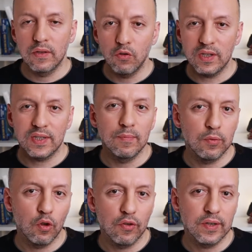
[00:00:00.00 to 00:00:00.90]
The US
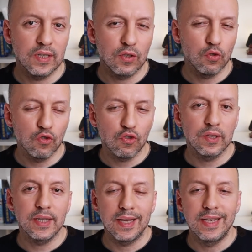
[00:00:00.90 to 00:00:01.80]
employer is
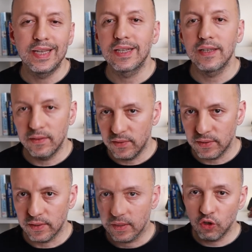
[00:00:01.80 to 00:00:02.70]
usually a legal entity.